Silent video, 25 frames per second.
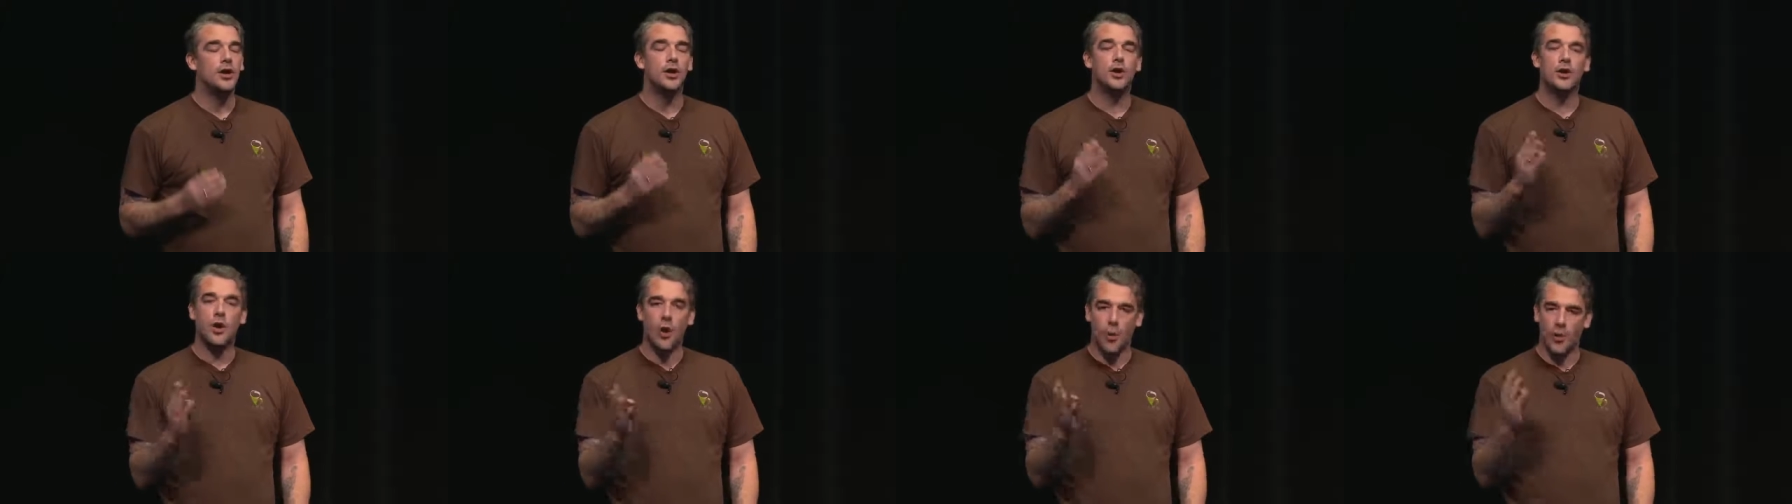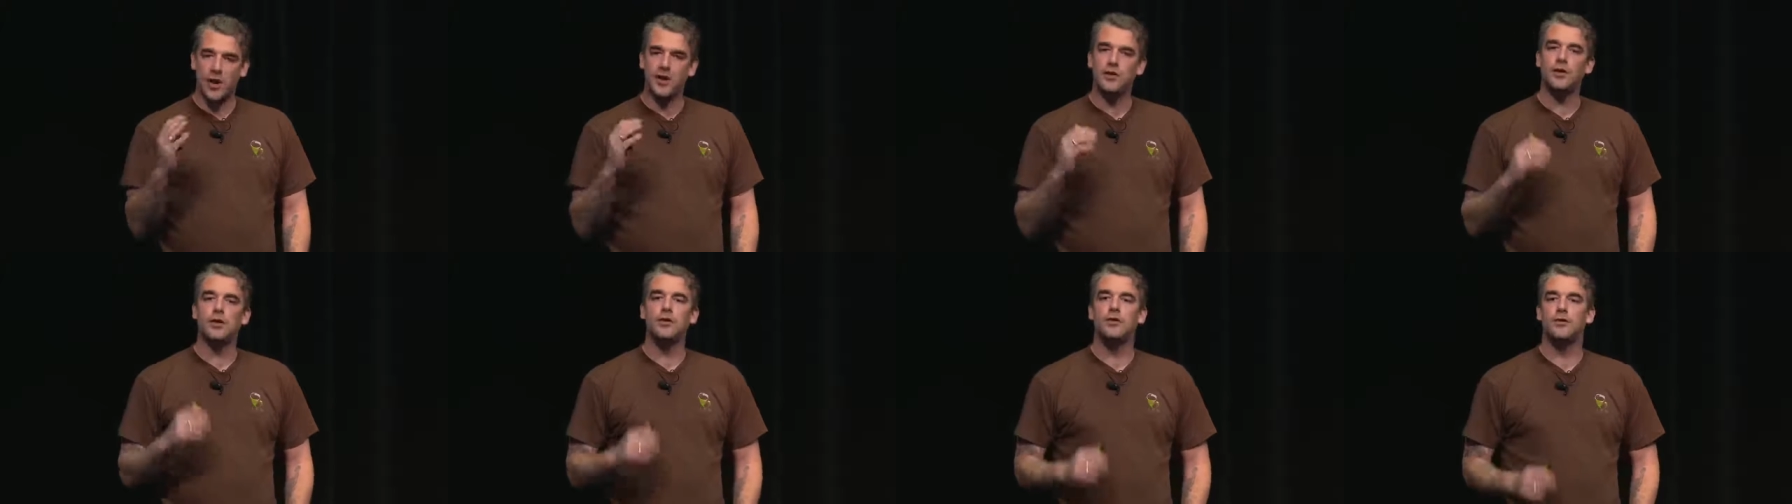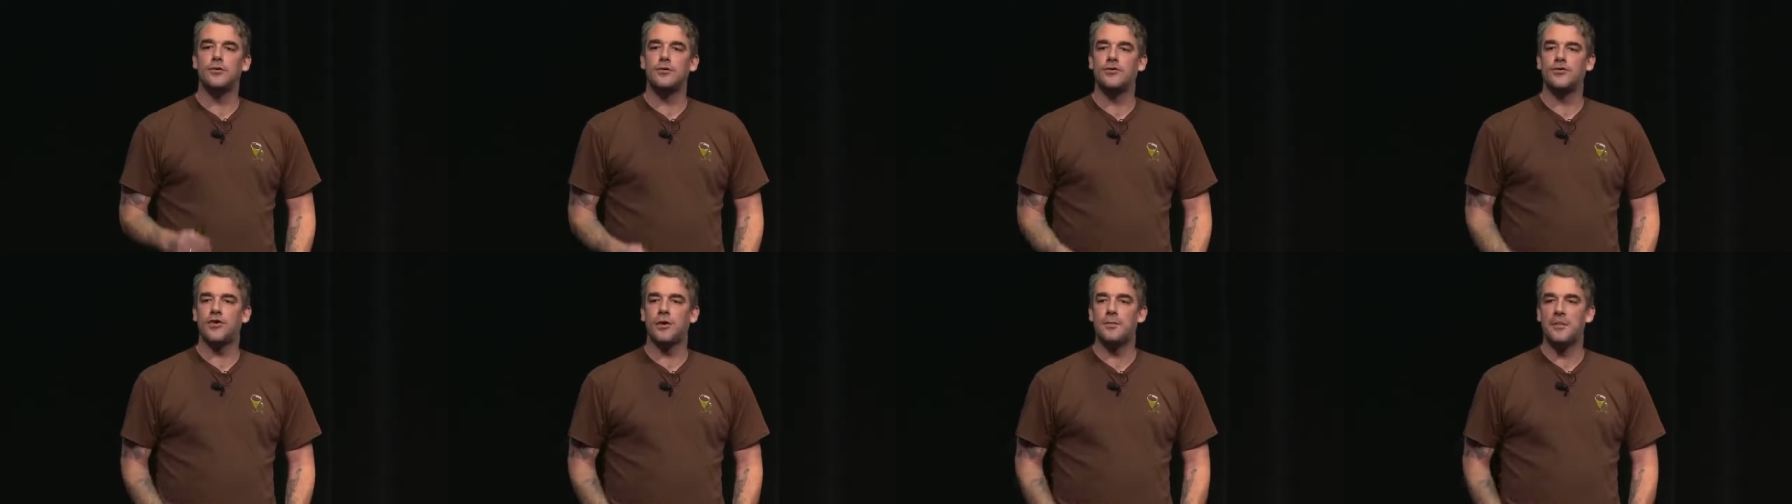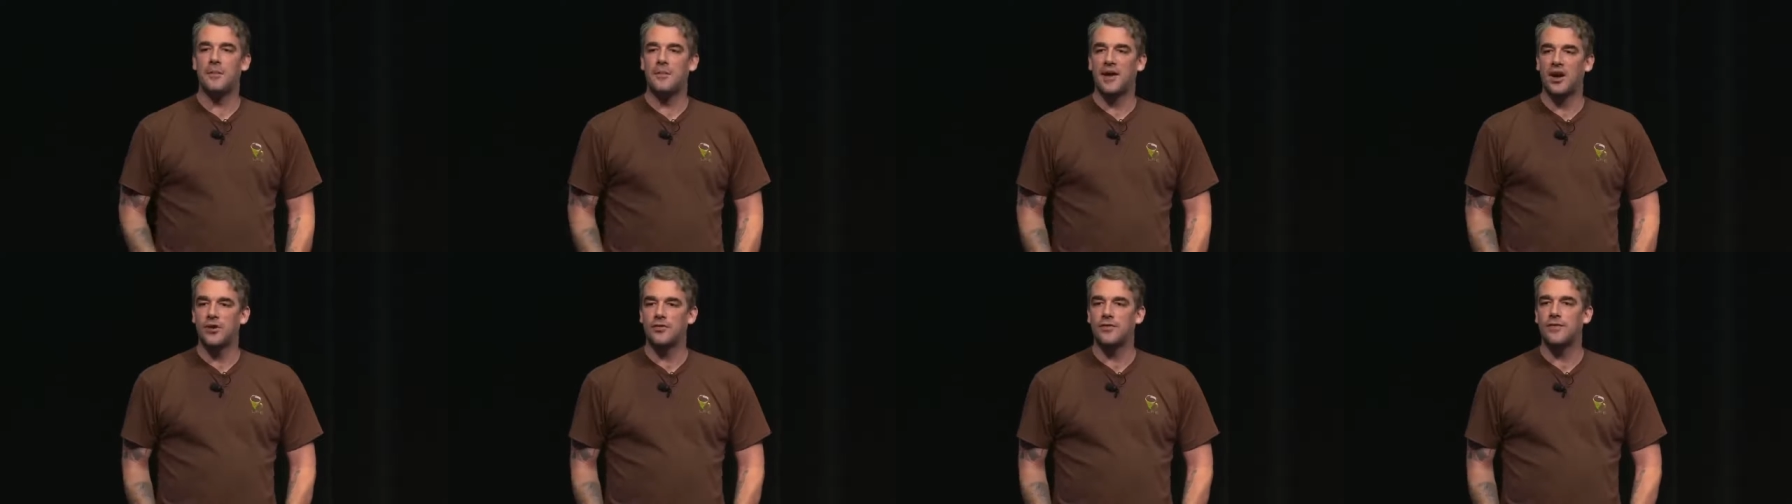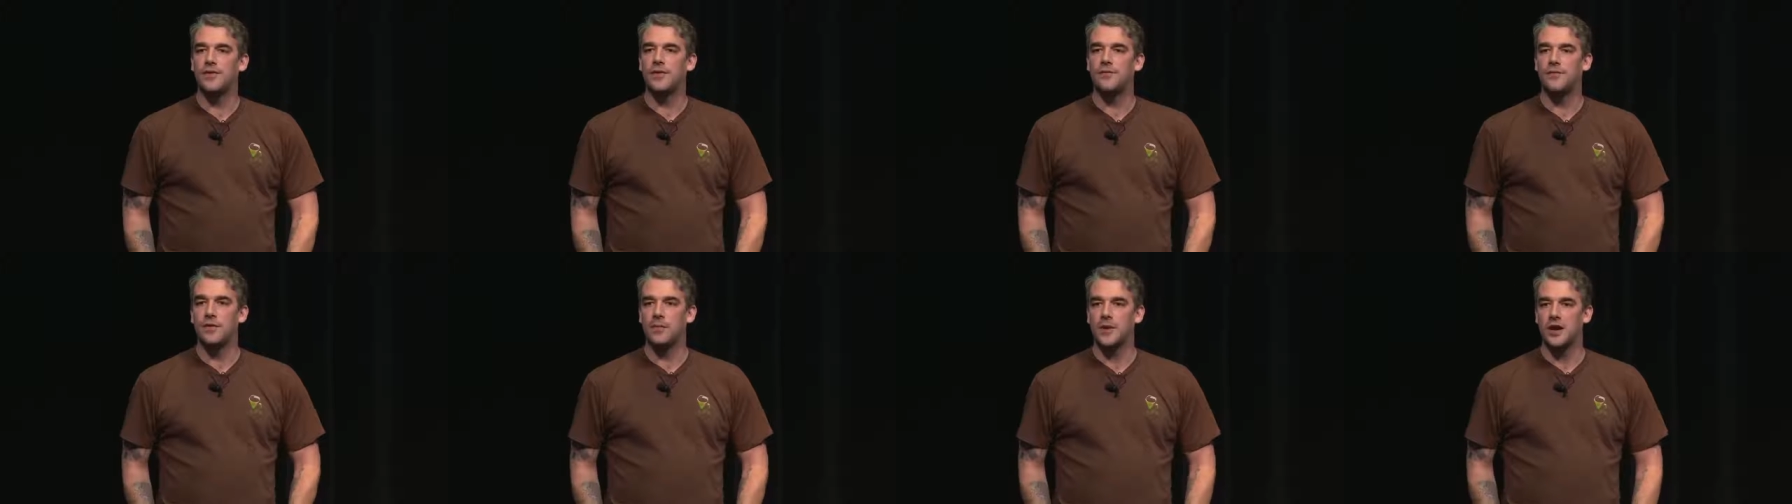you're going to lose some
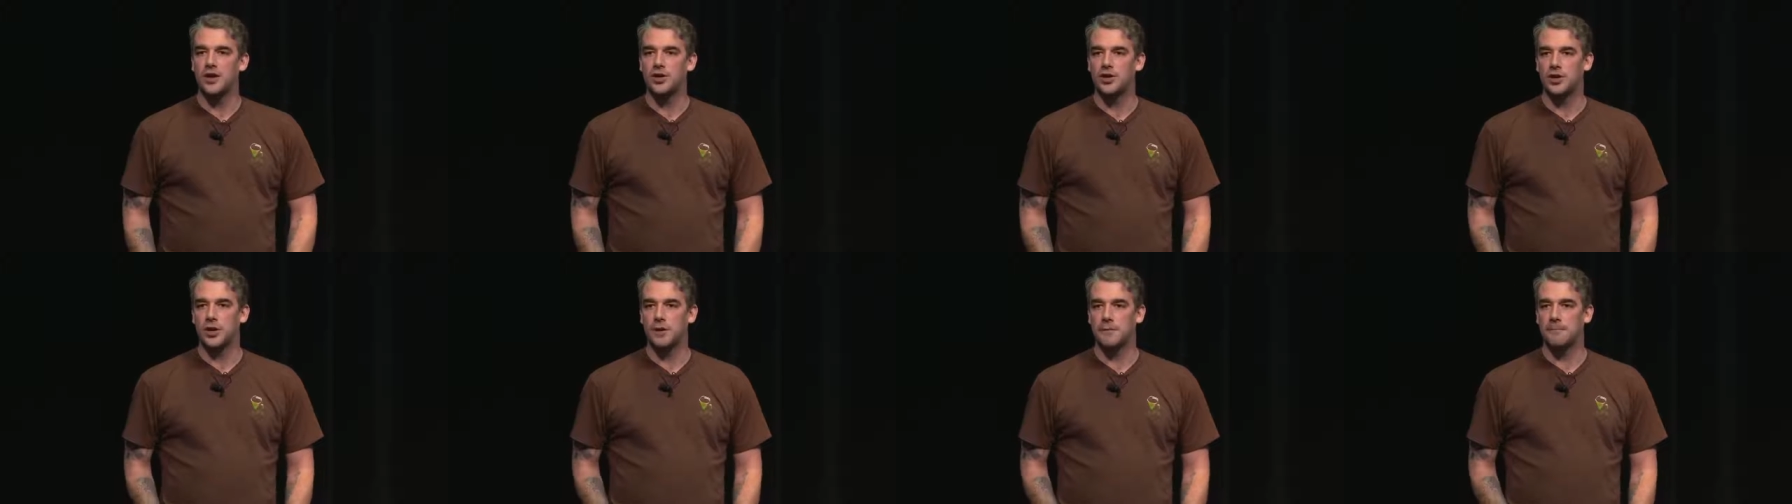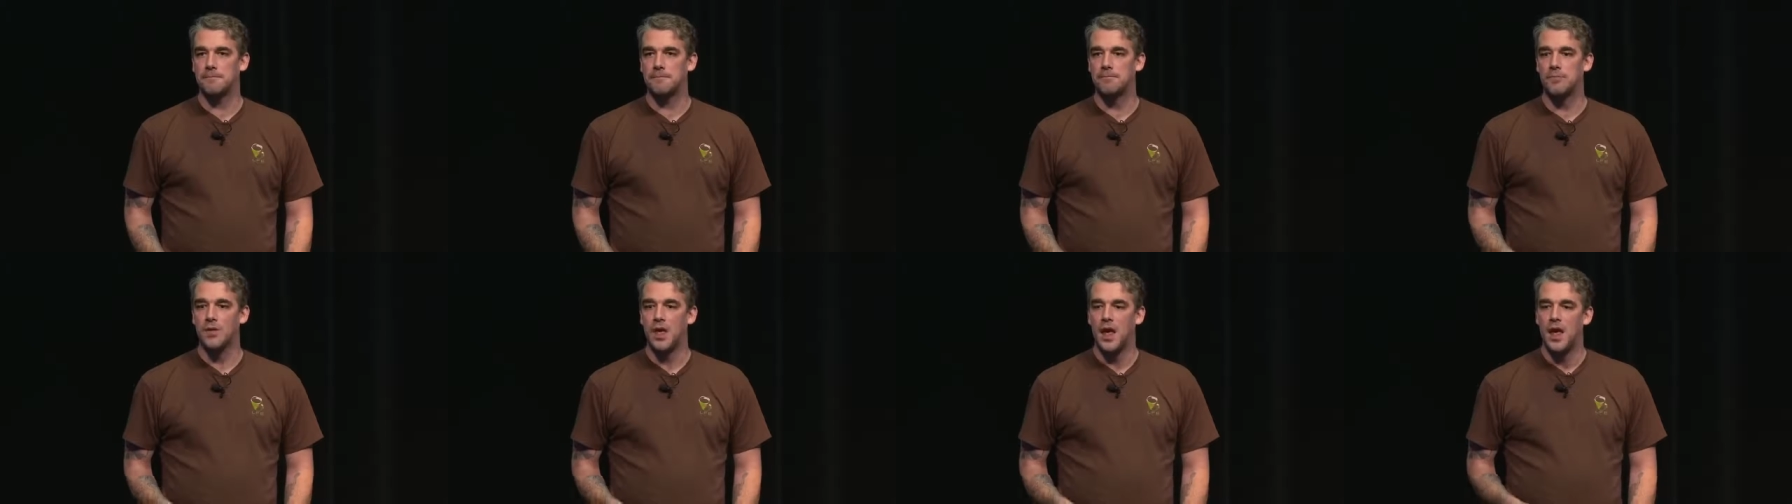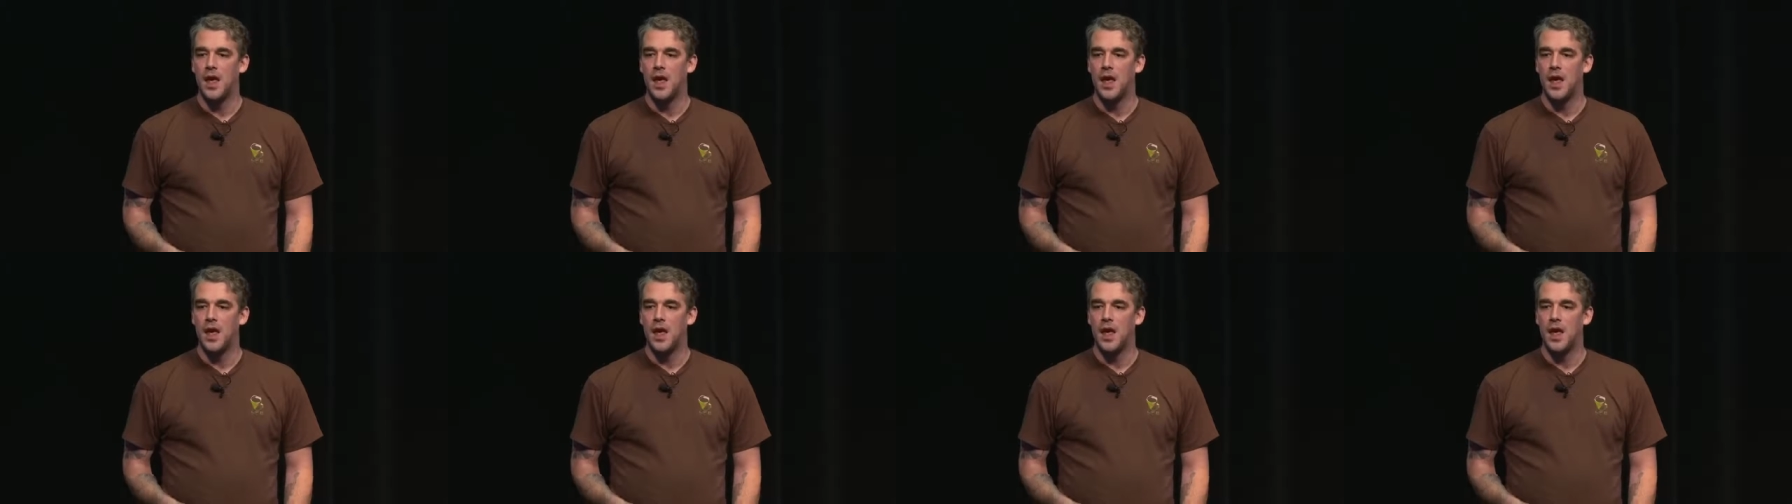amount of information.